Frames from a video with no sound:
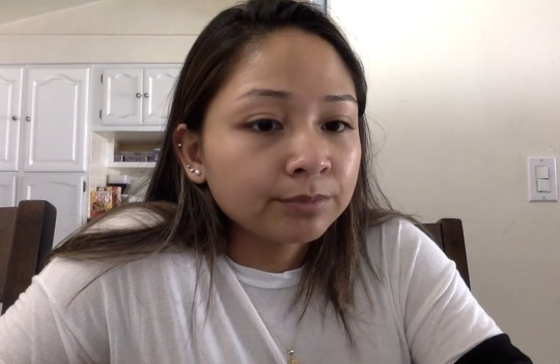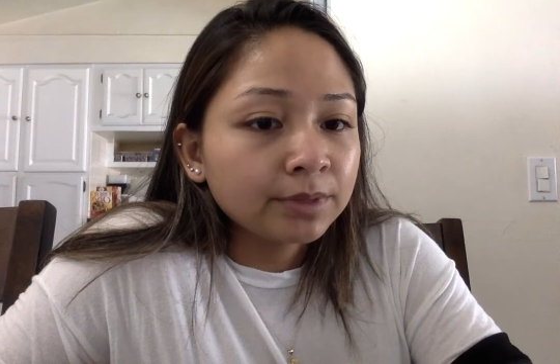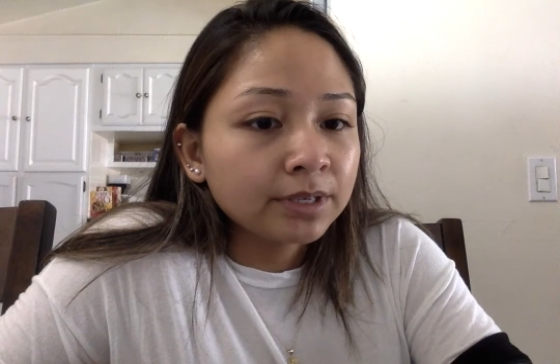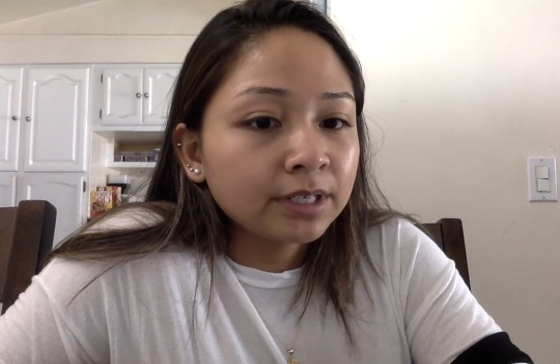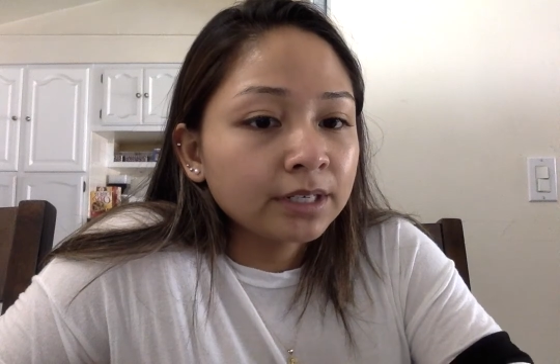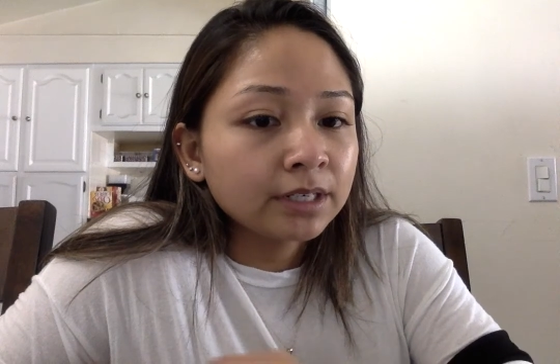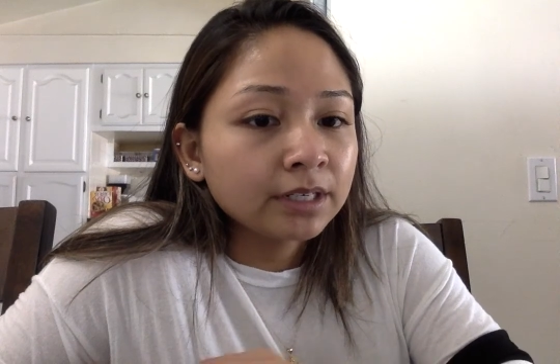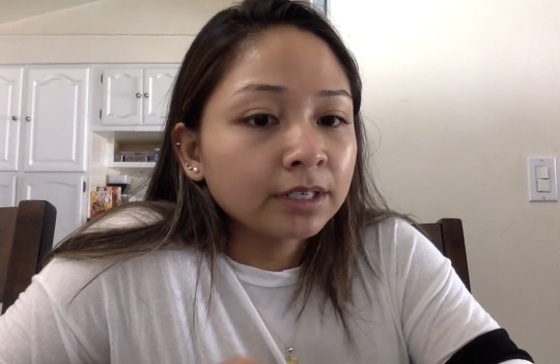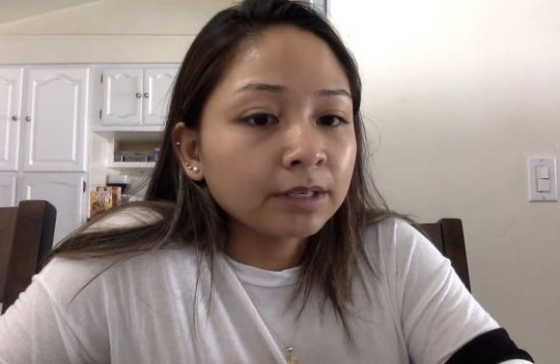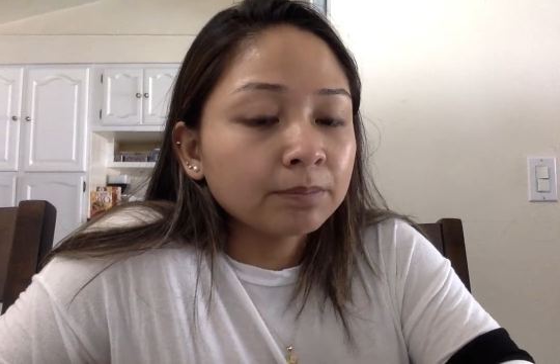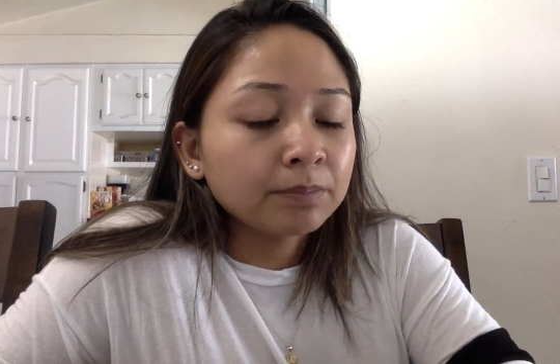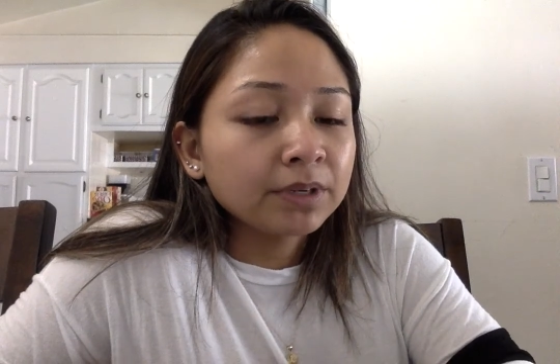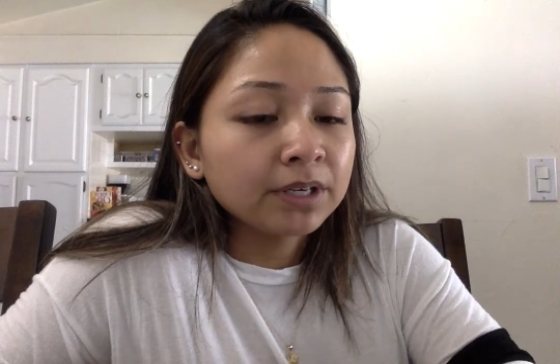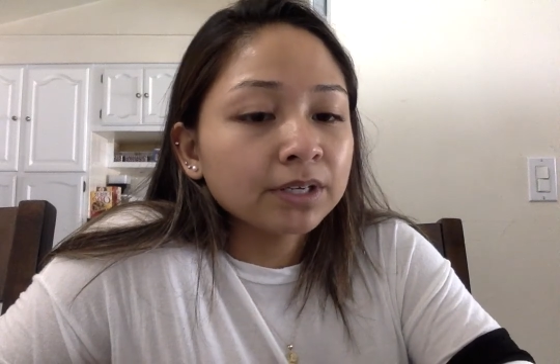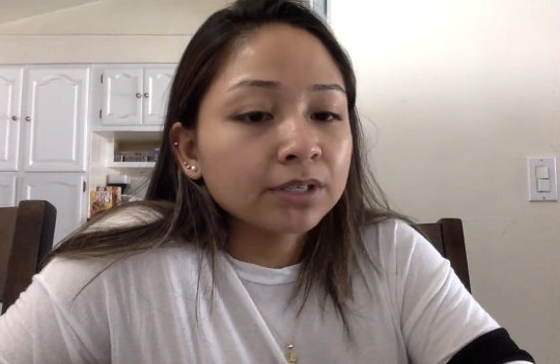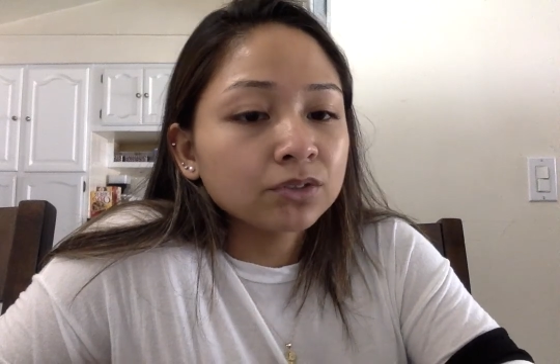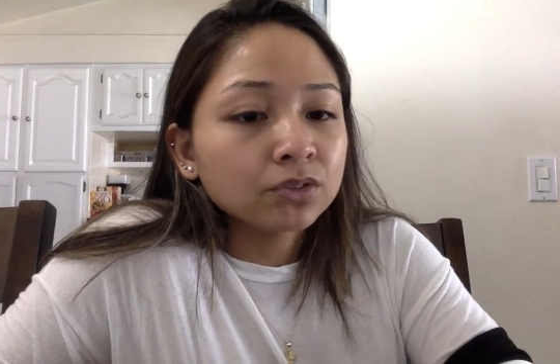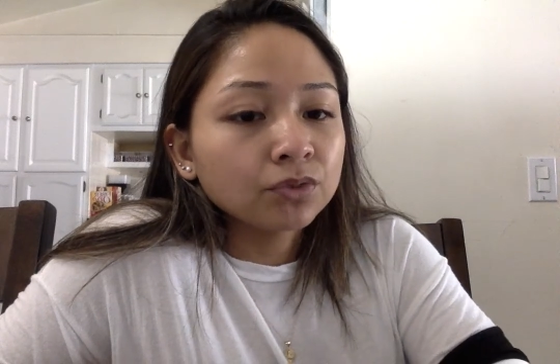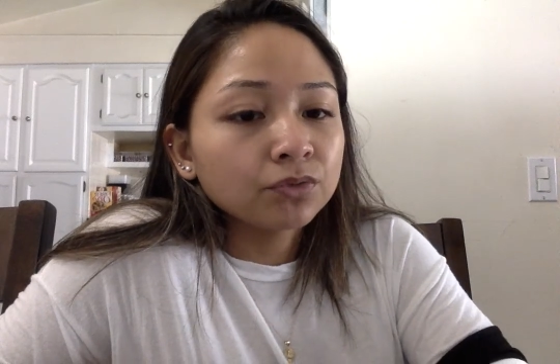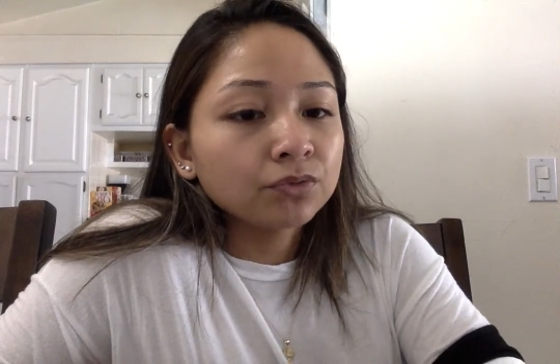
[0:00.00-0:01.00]
been
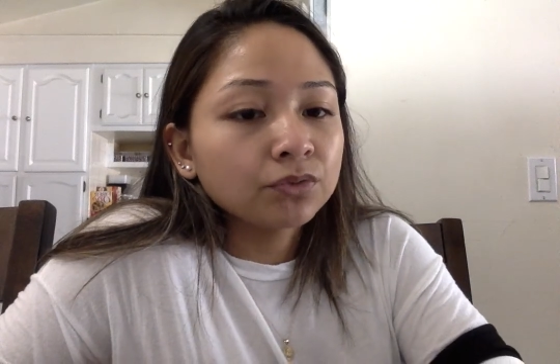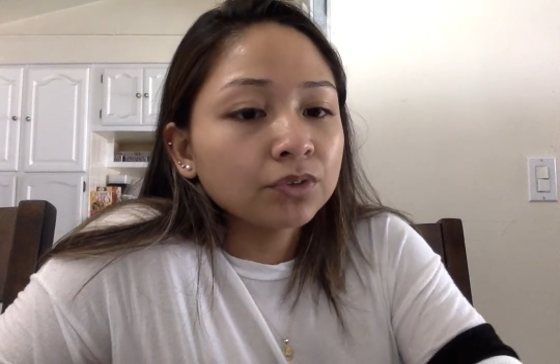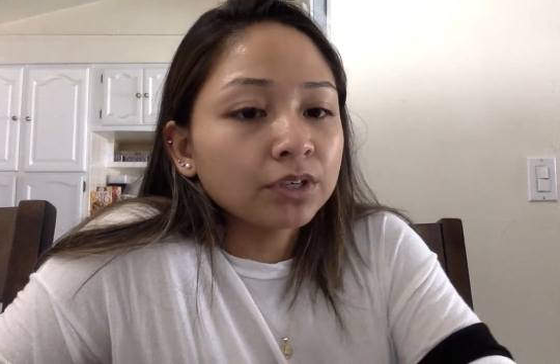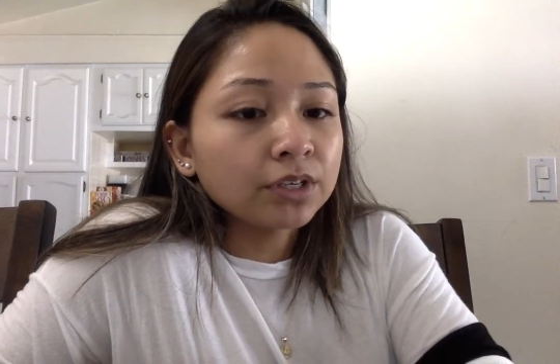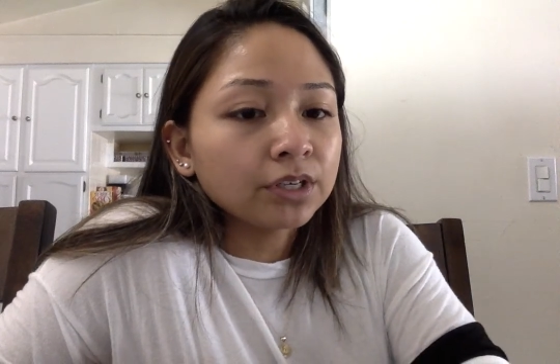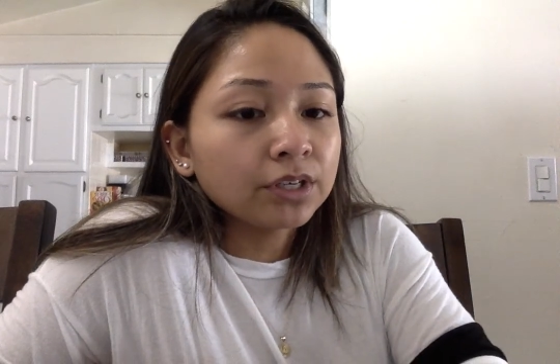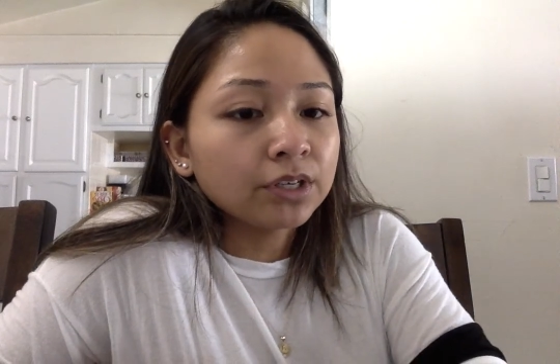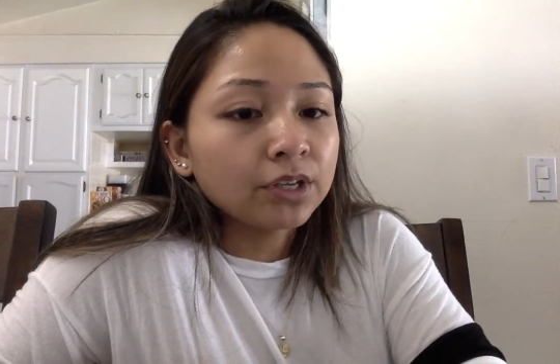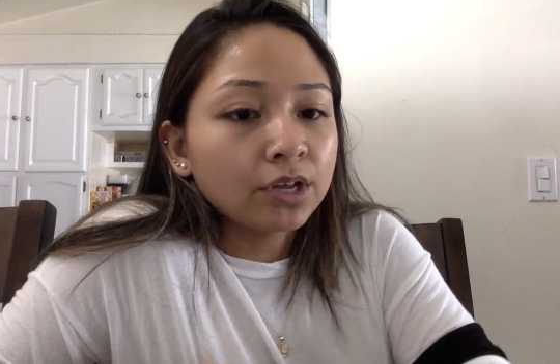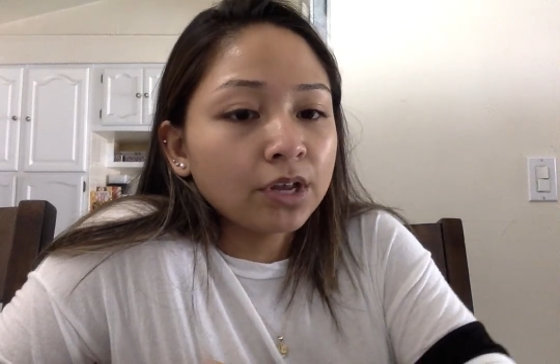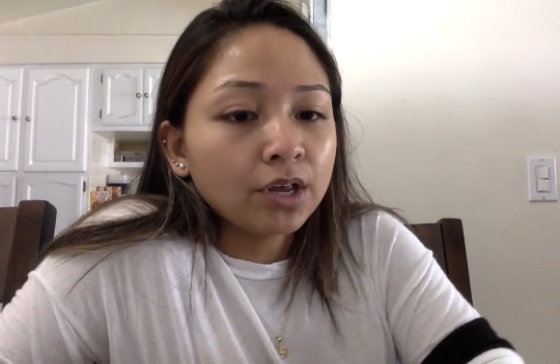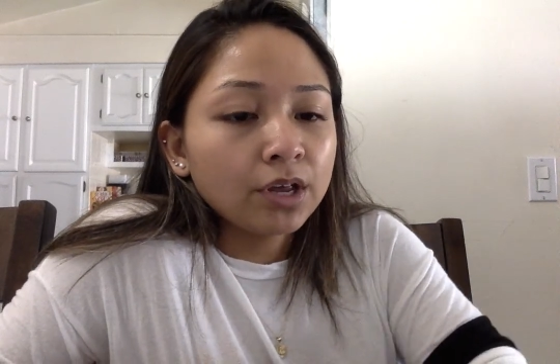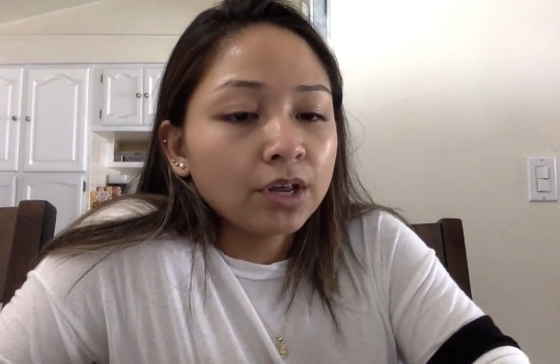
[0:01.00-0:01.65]
because of the